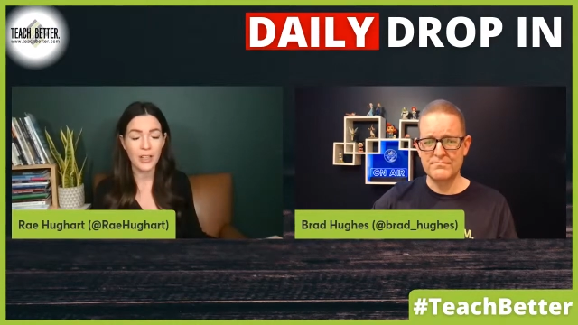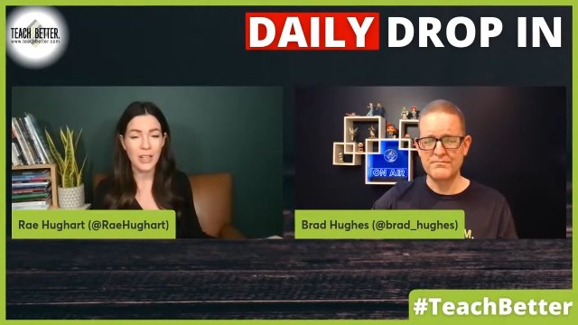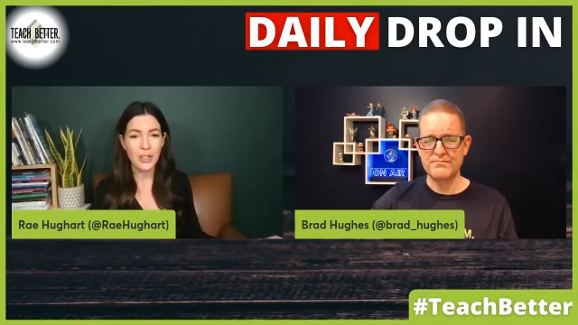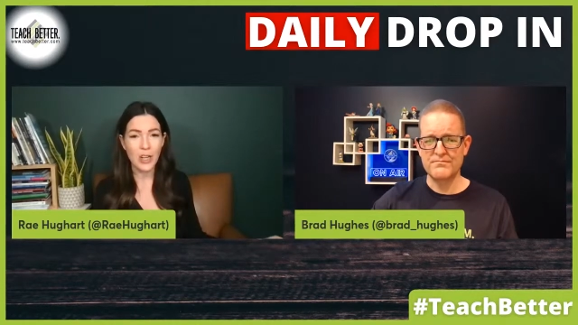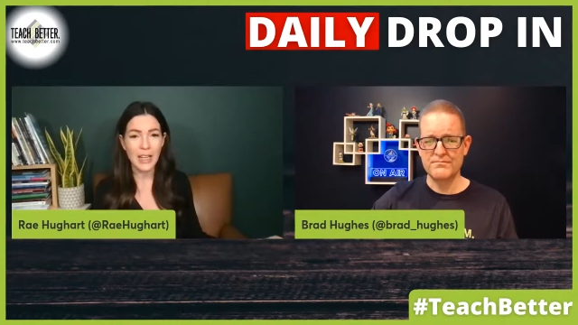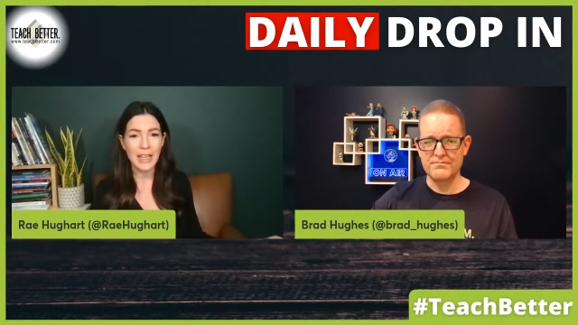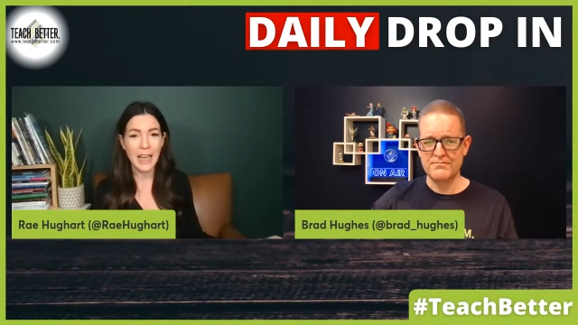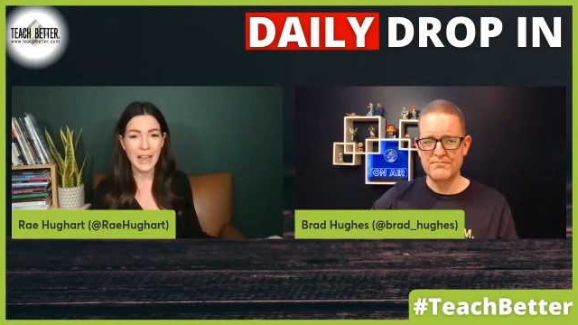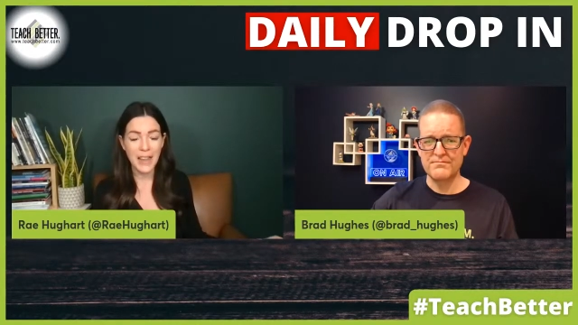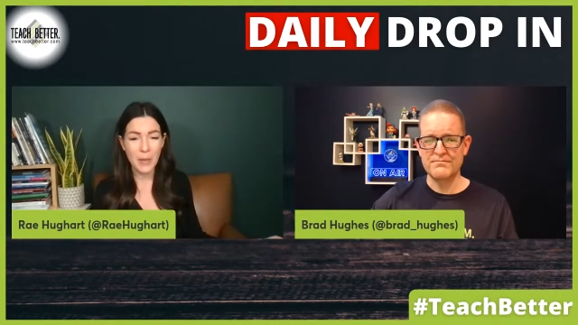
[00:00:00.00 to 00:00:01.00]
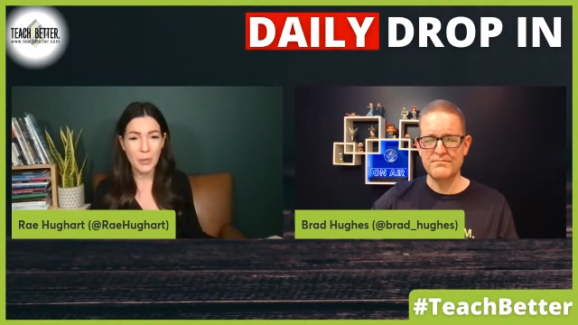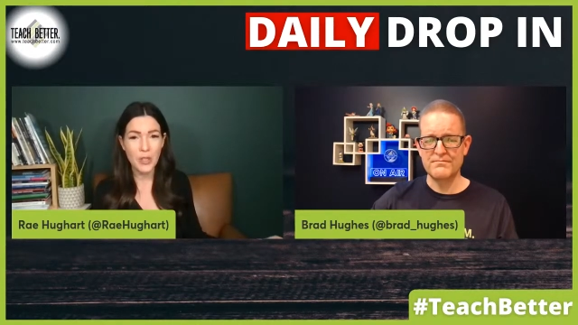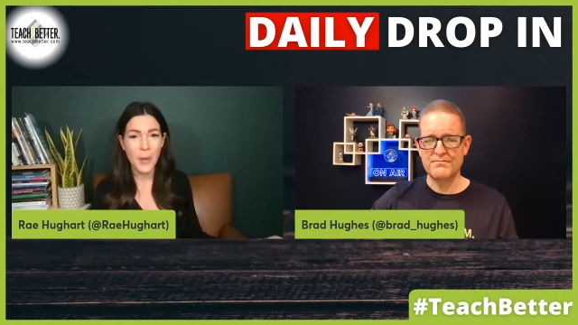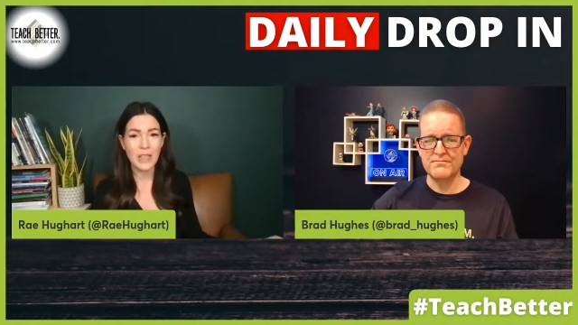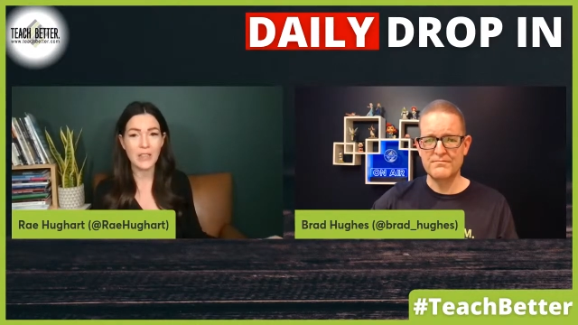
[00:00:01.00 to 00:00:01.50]
Speaker 1: trying to gain that
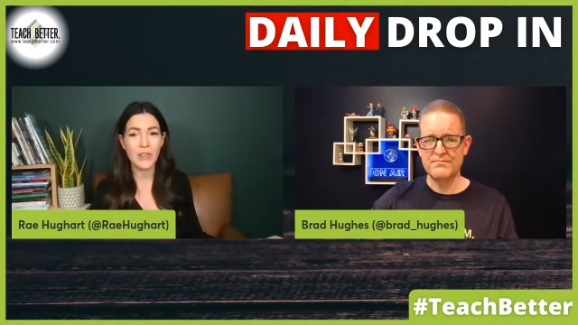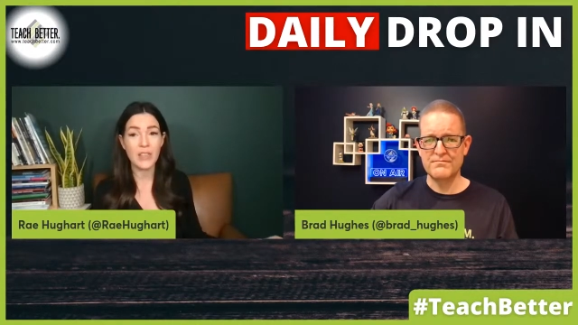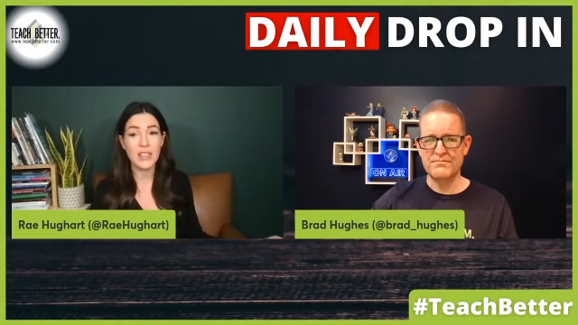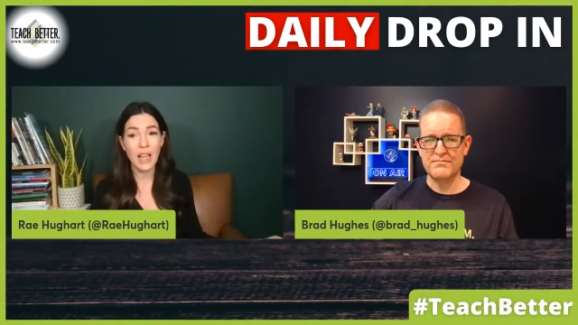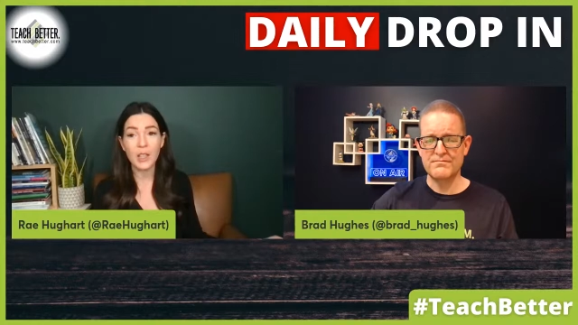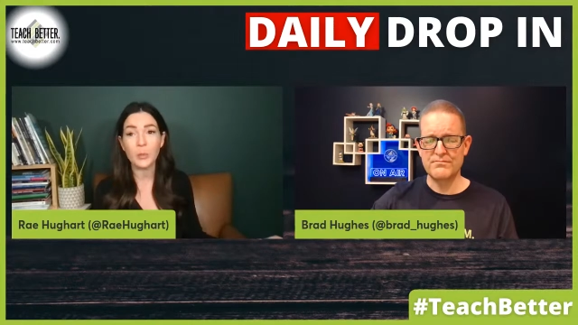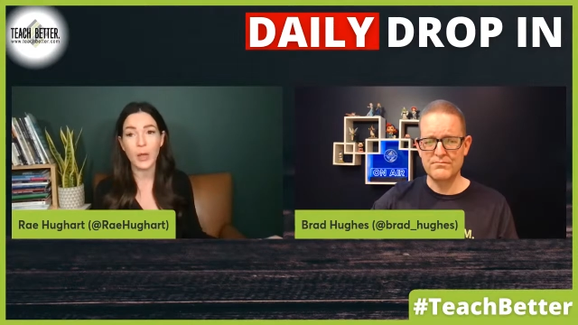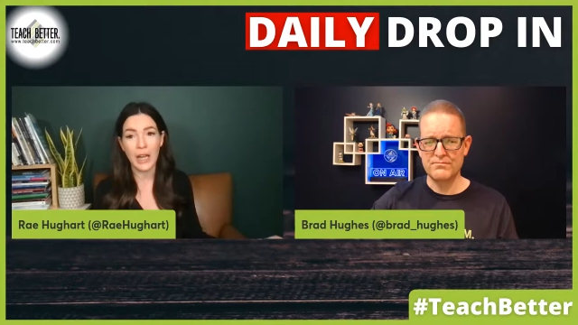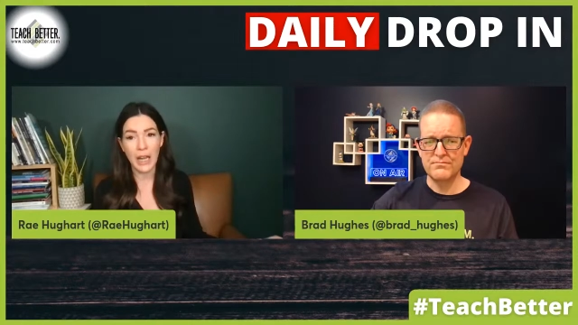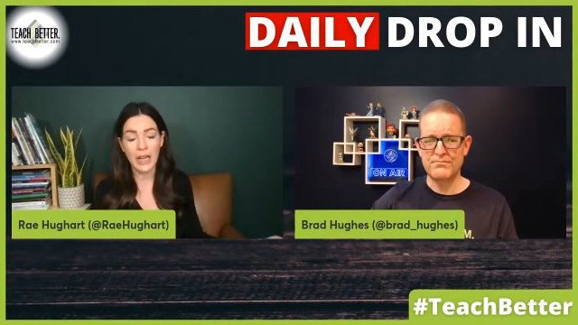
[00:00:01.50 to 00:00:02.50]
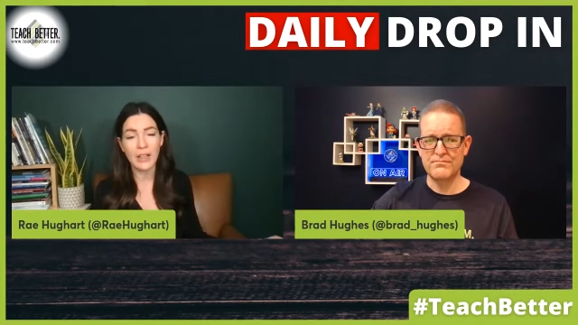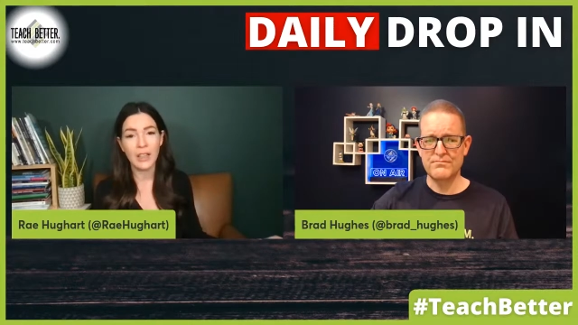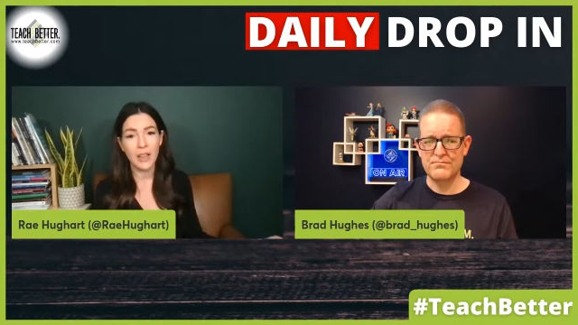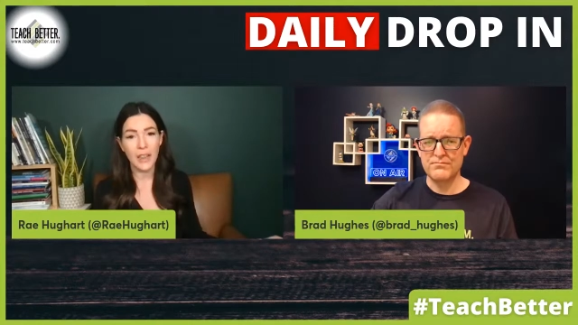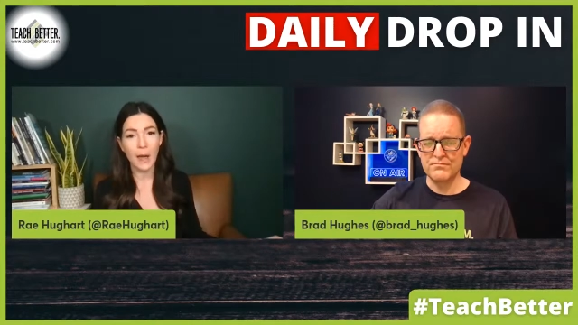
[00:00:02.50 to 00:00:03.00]
perspective of celebrating
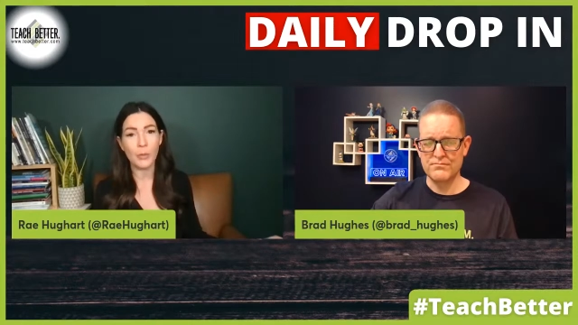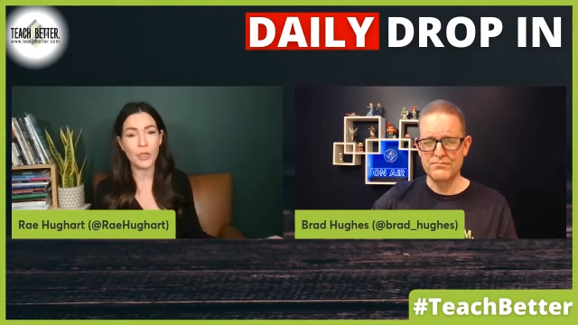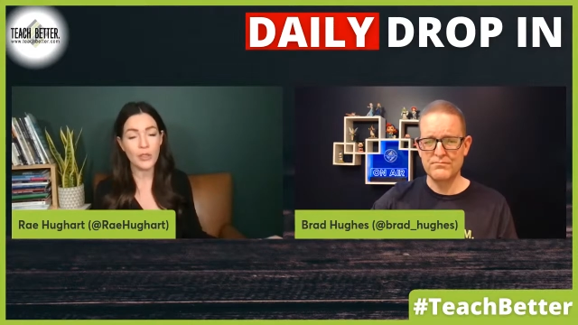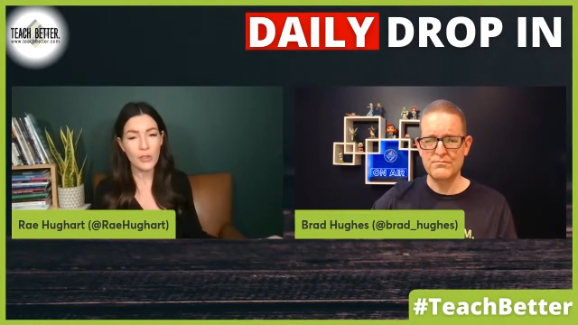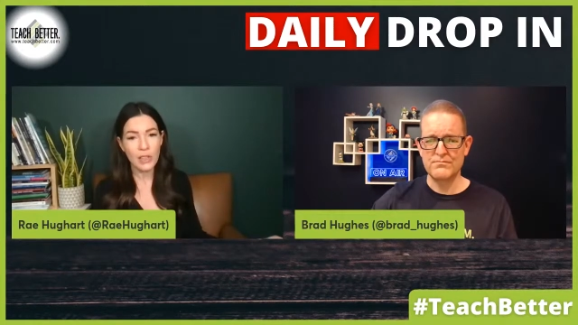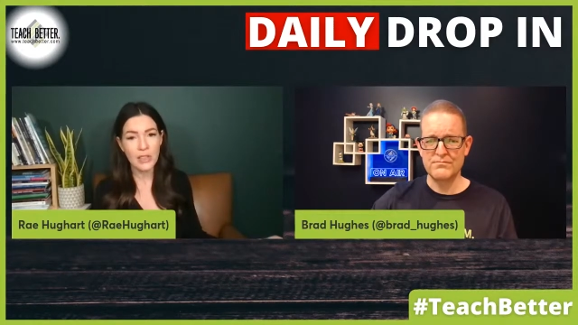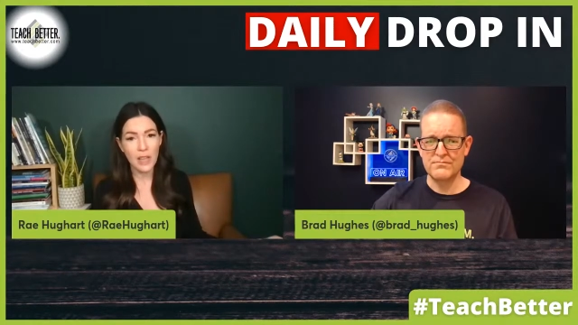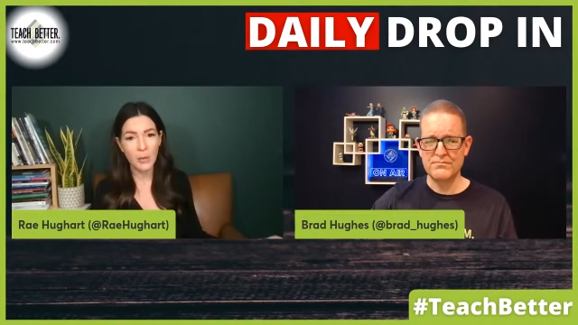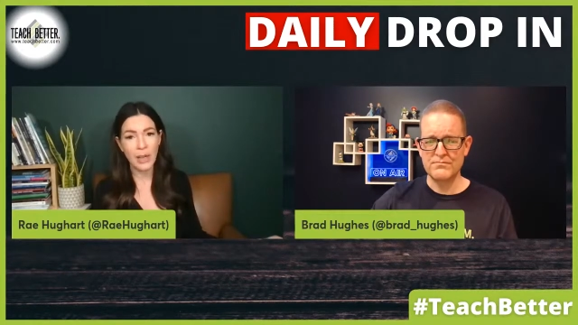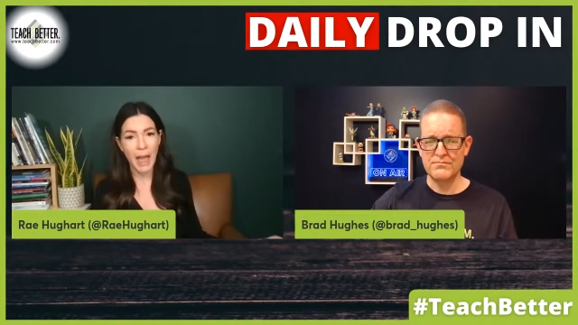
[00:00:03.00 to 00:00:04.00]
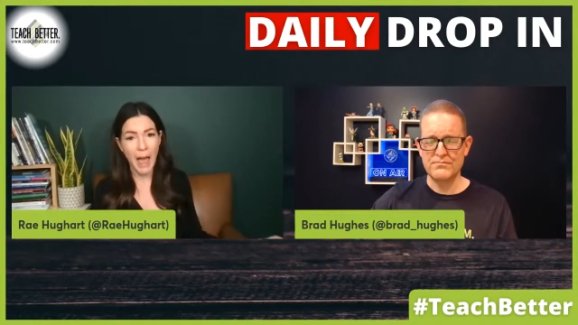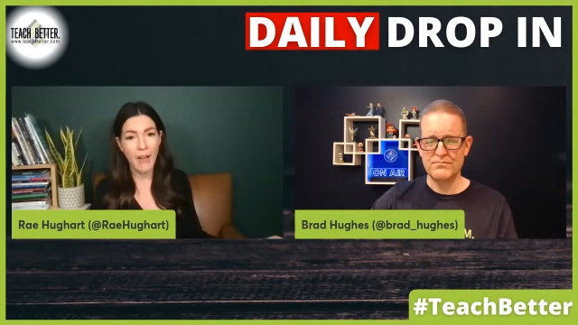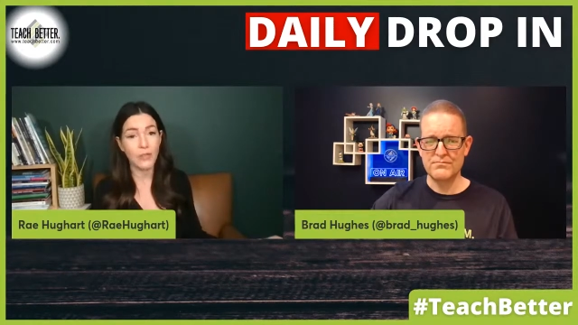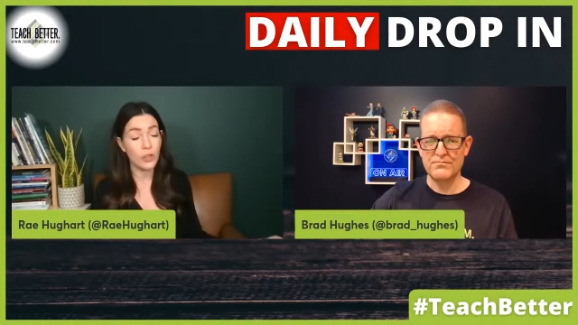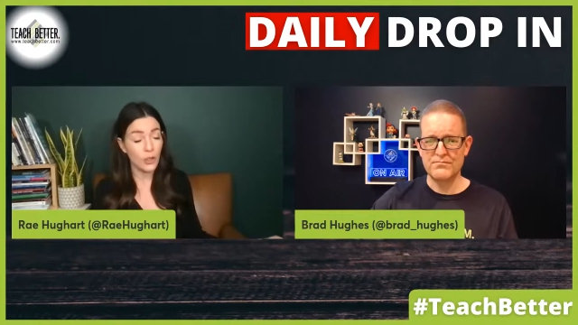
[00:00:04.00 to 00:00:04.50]
the opportunities that we have,
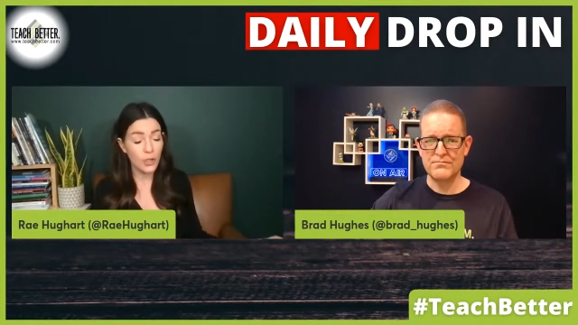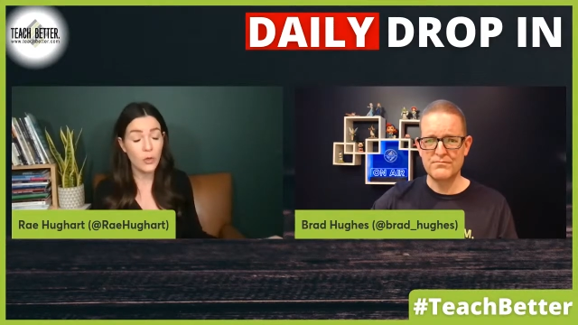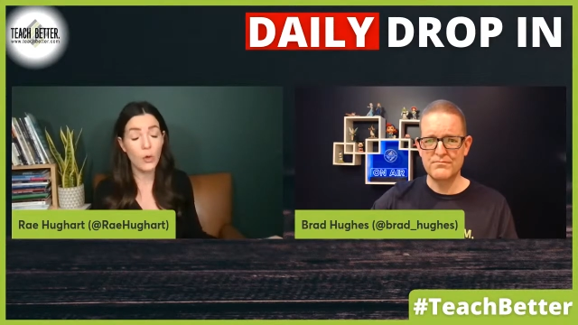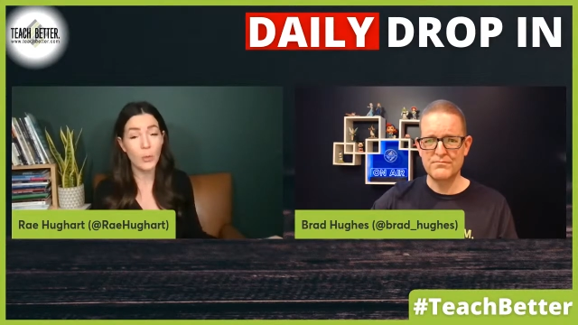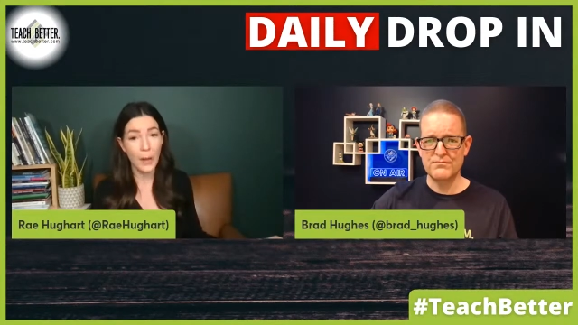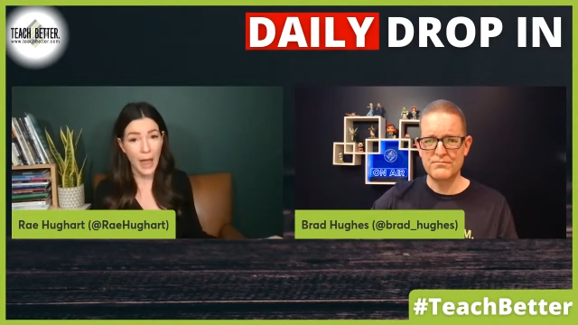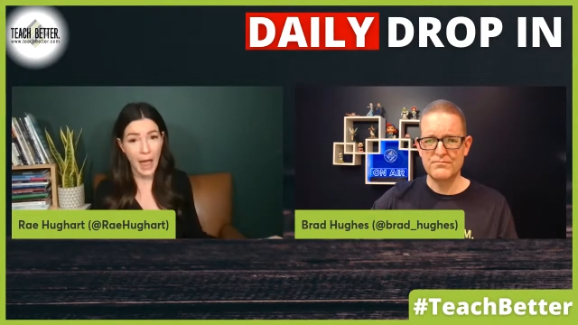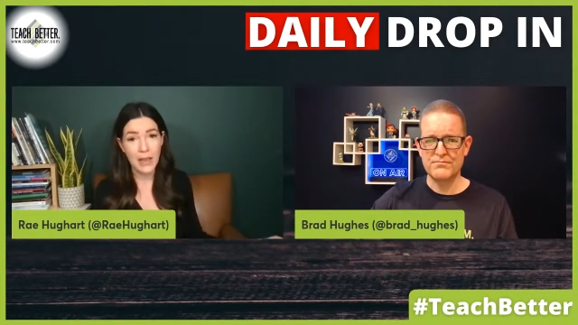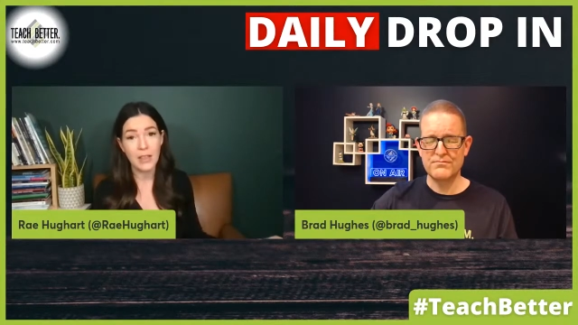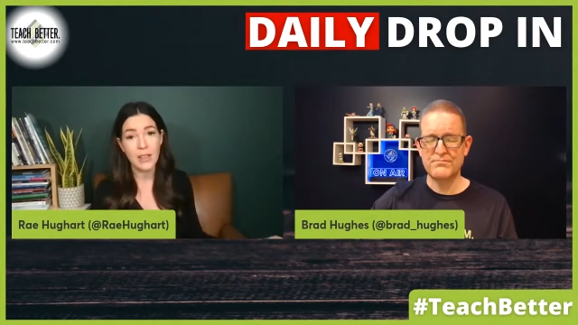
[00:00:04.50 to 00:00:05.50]
good or bad,